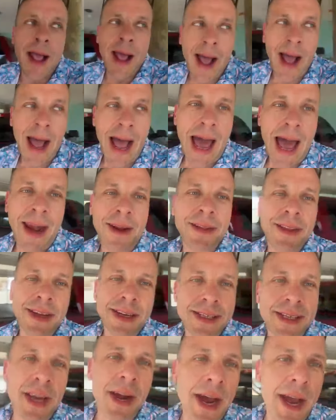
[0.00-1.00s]
I don't think
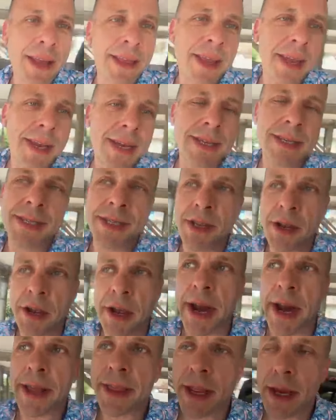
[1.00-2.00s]
so. I think it's good.
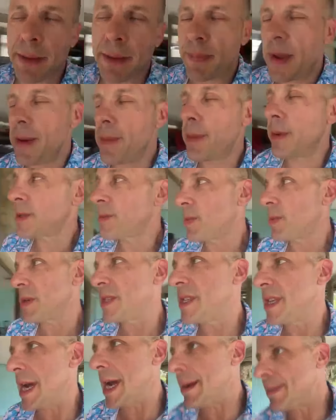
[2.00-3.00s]
I think people's
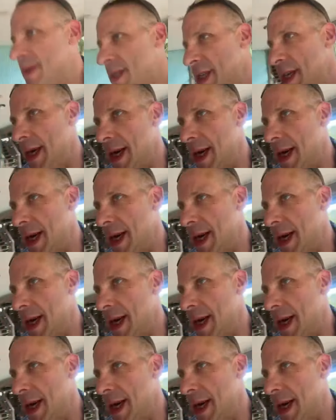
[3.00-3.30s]
perception.